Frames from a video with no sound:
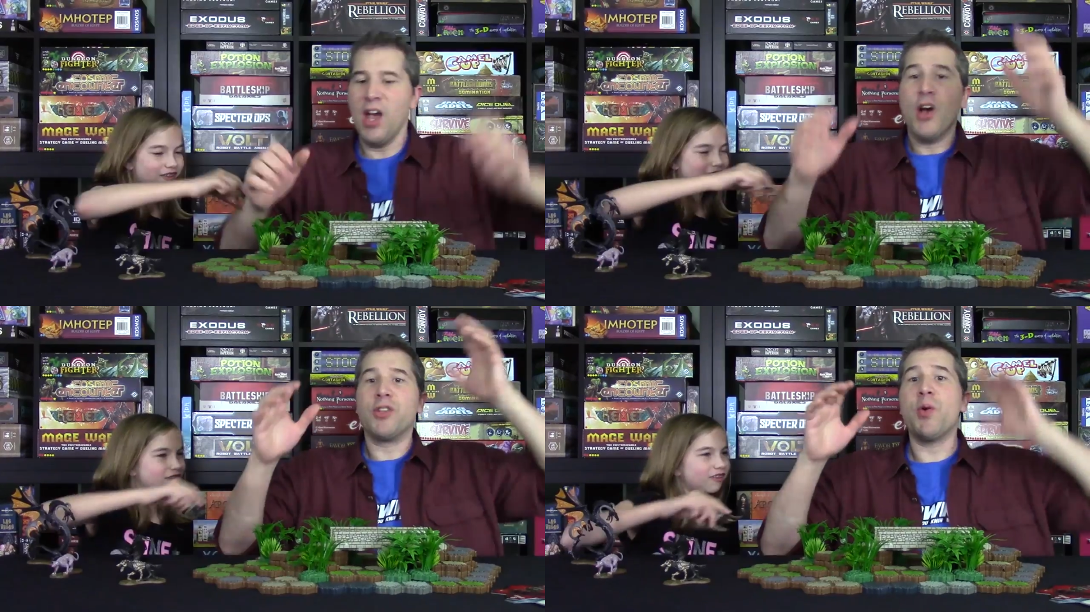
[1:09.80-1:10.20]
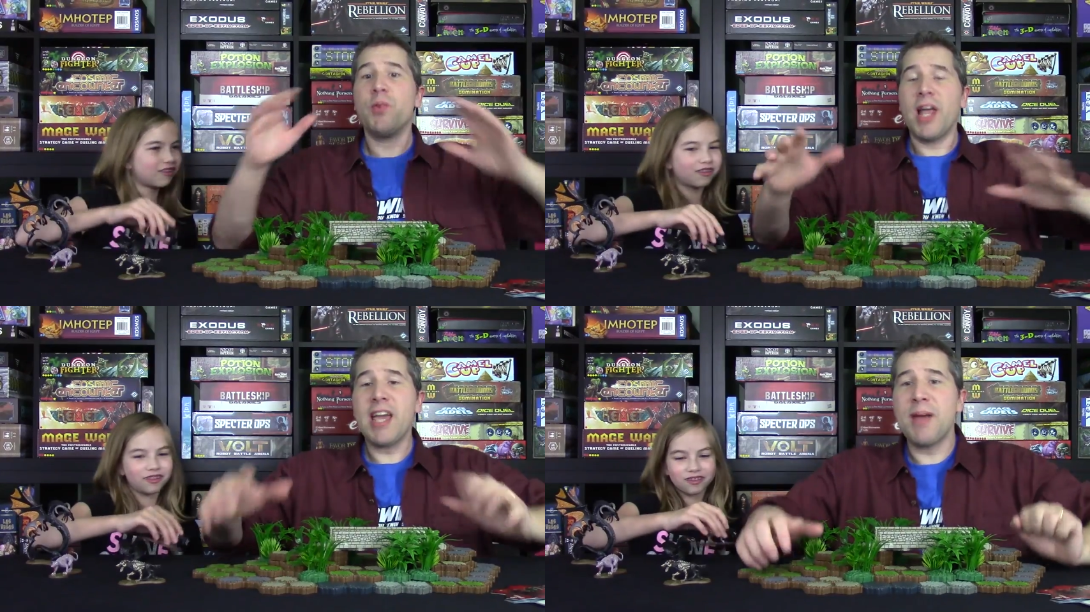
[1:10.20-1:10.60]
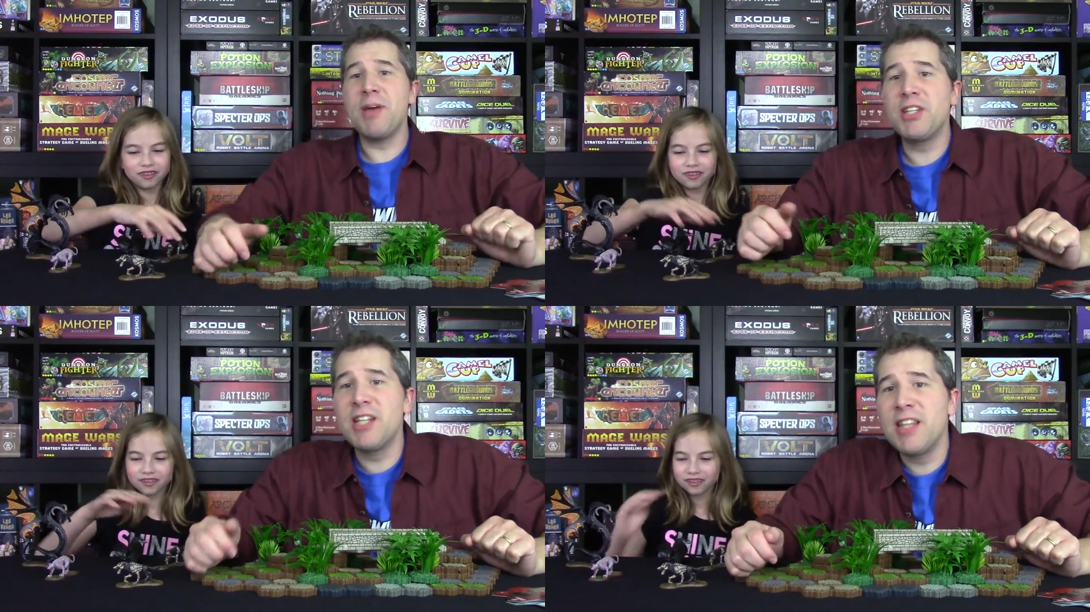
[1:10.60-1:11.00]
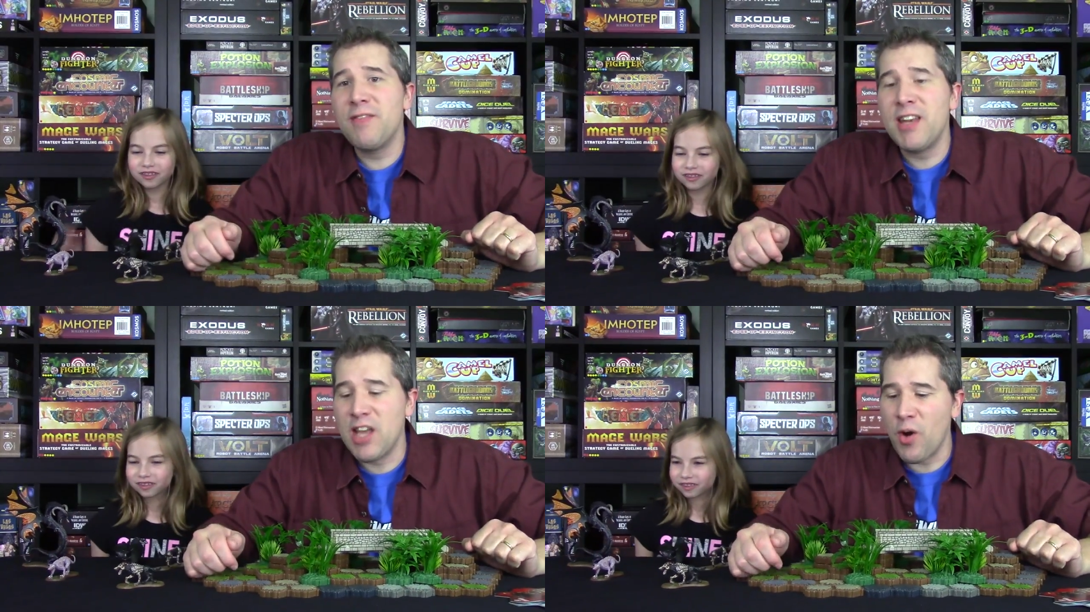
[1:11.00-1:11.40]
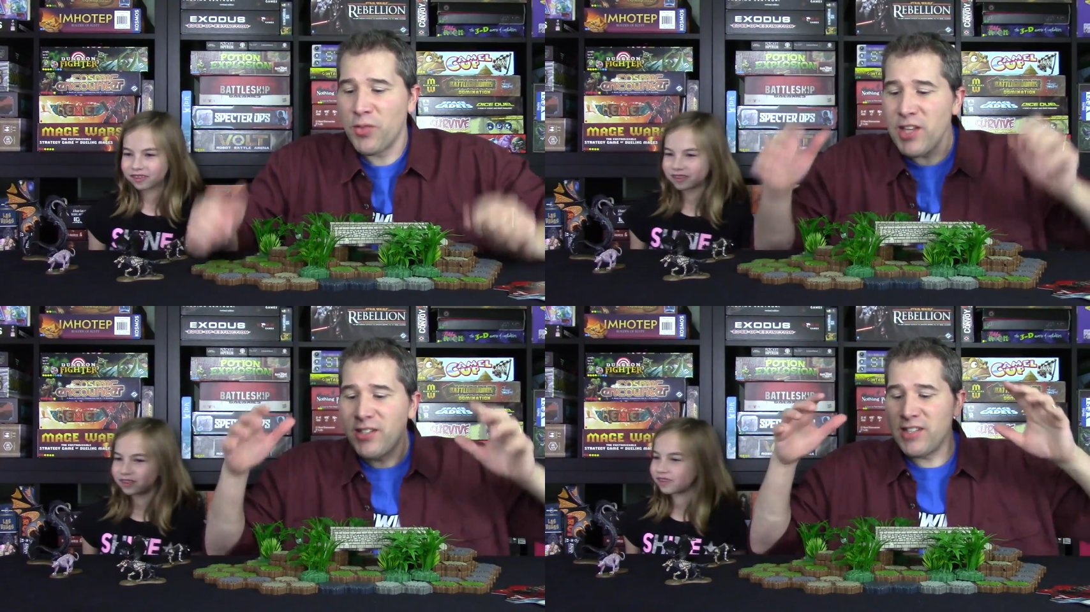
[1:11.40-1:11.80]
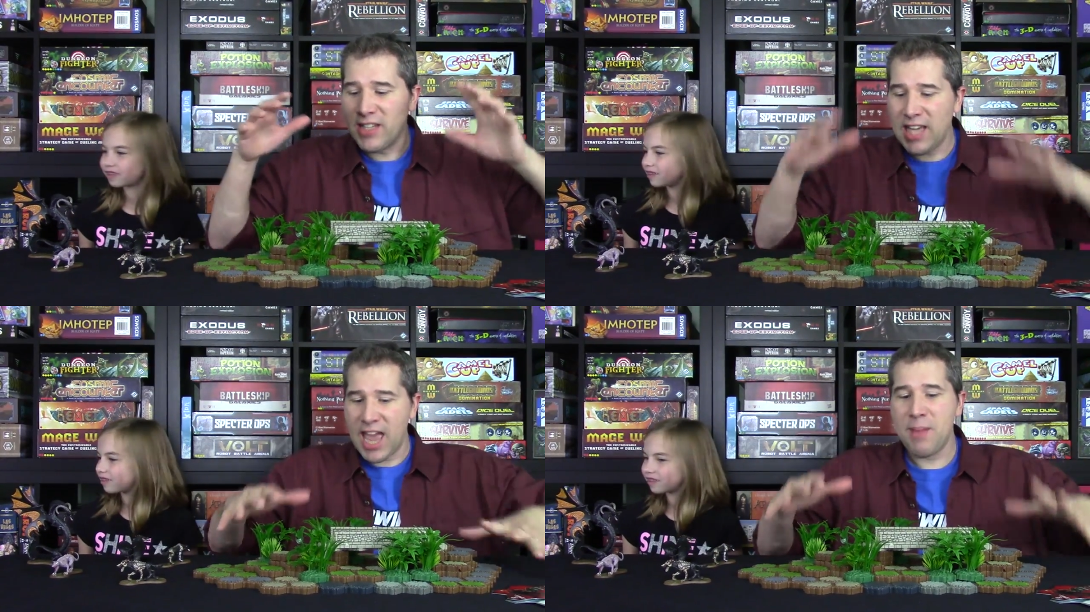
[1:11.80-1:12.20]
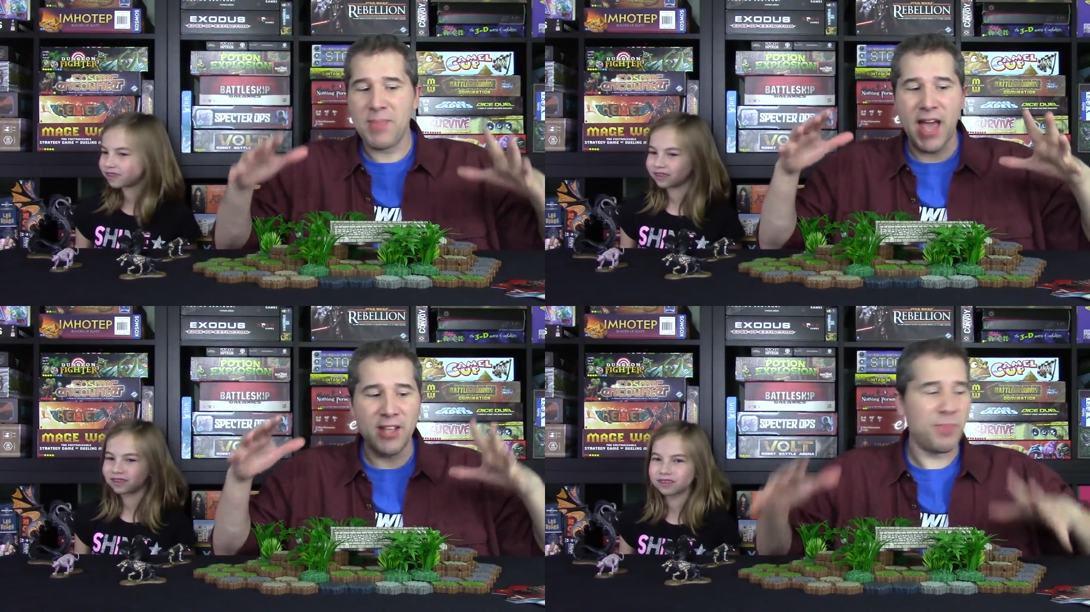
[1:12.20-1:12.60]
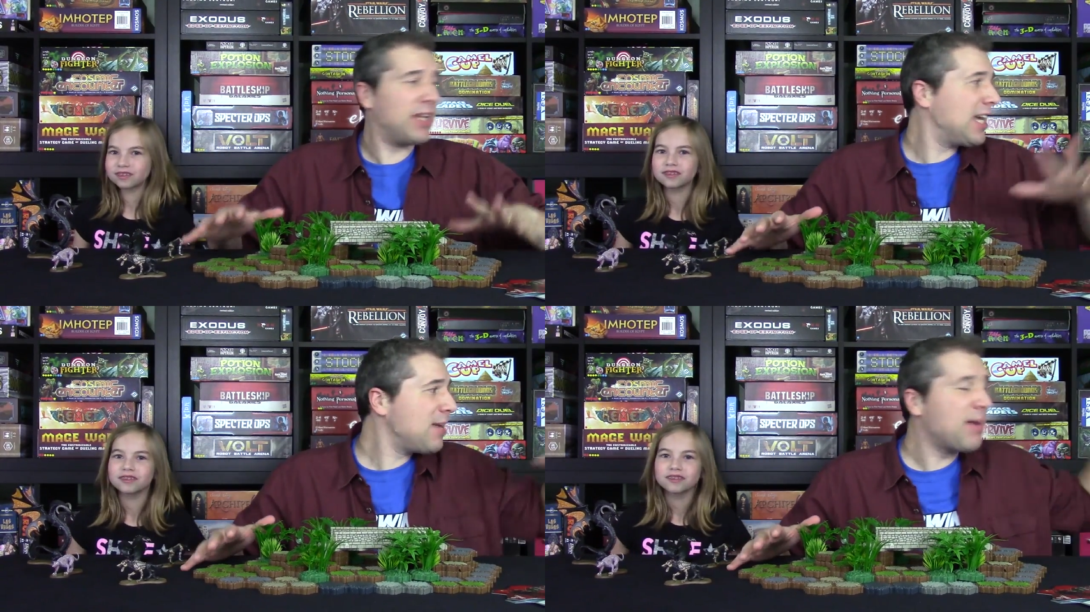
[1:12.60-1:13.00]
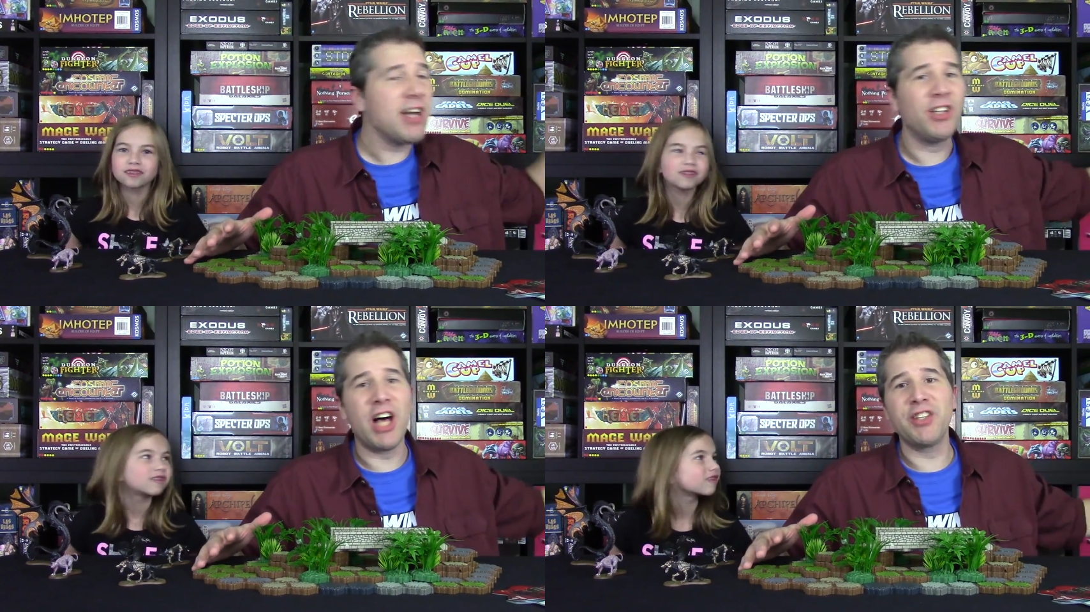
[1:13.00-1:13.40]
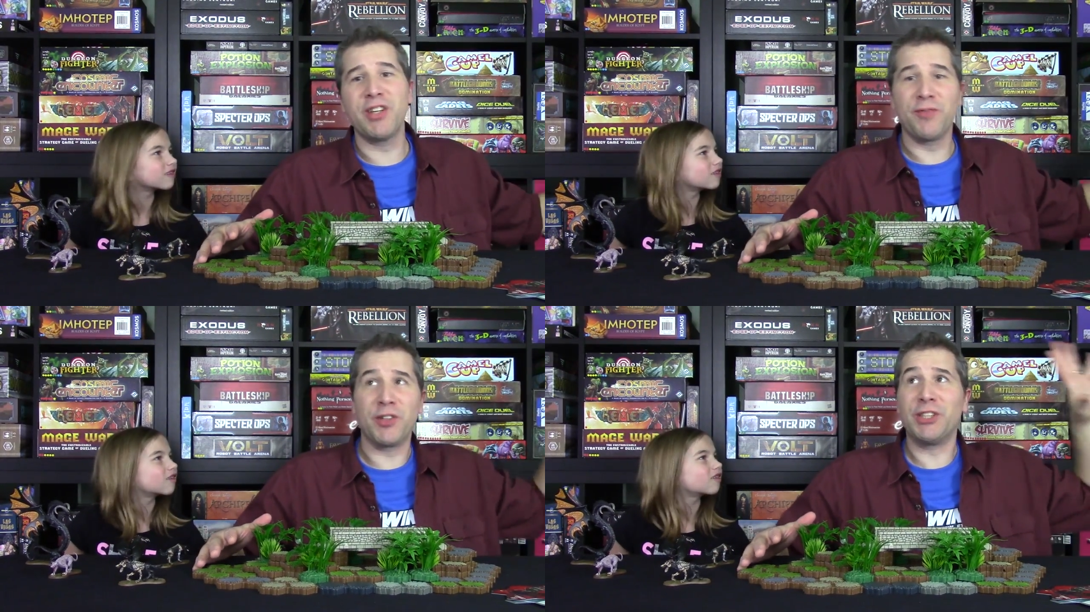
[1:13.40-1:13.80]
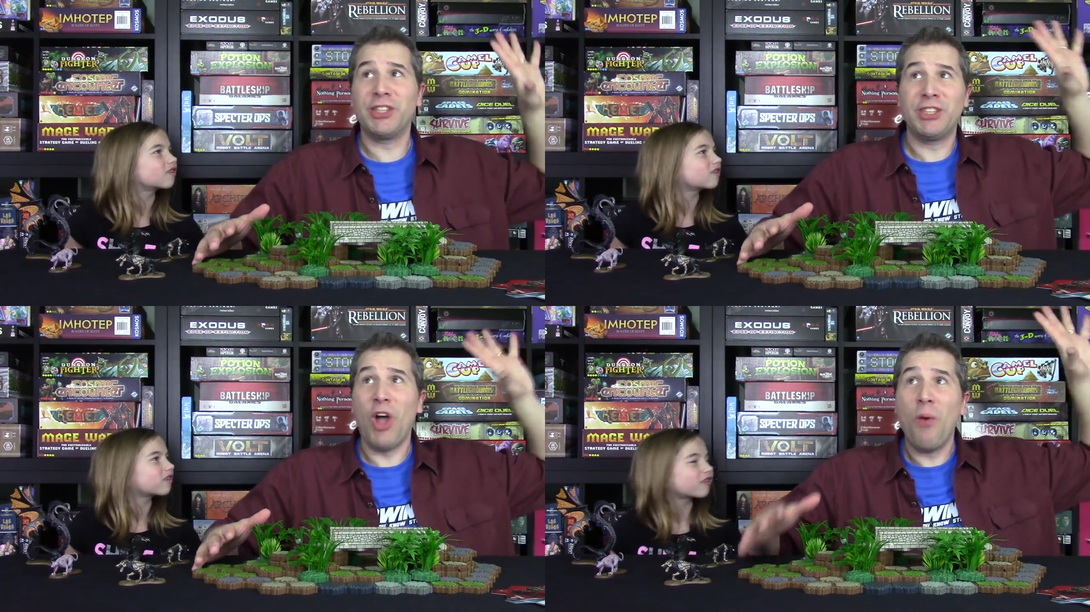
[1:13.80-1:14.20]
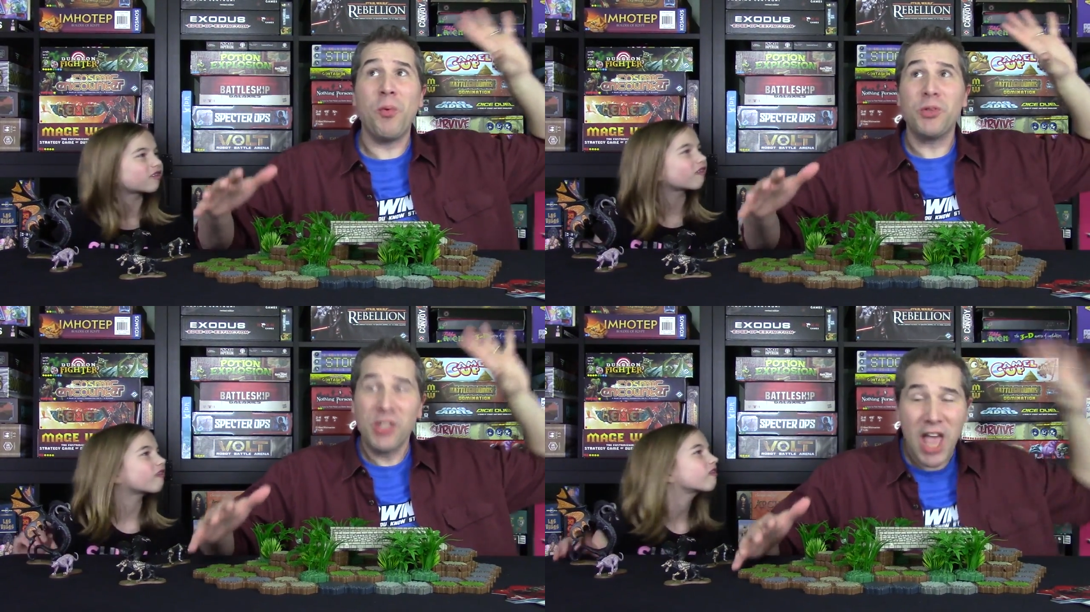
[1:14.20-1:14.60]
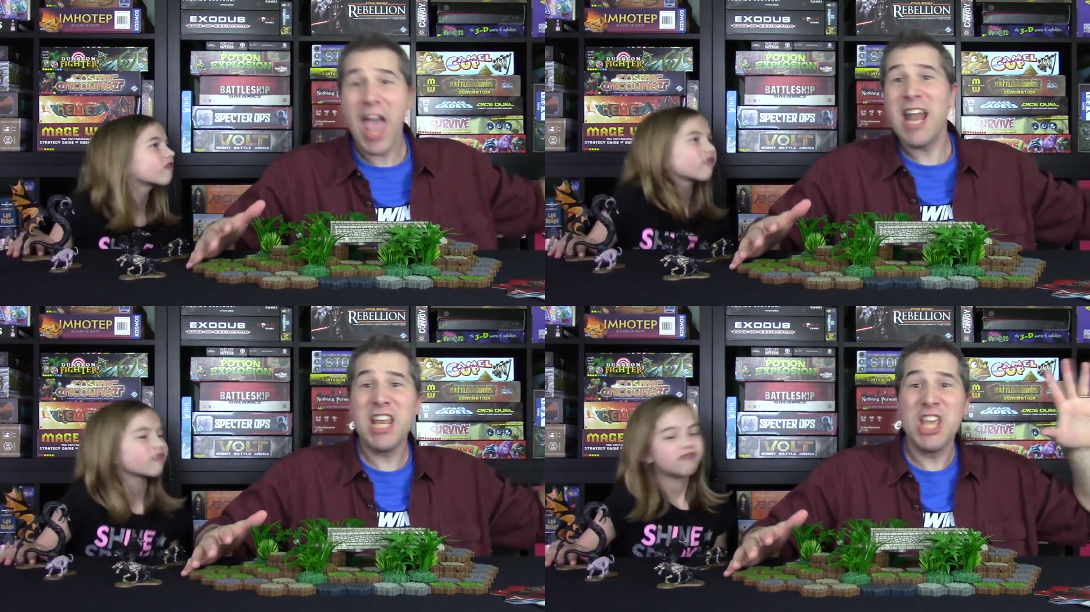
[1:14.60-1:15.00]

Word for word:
Speaker 1: So, like I mentioned in the video, this is a game that has been in my closet for almost ten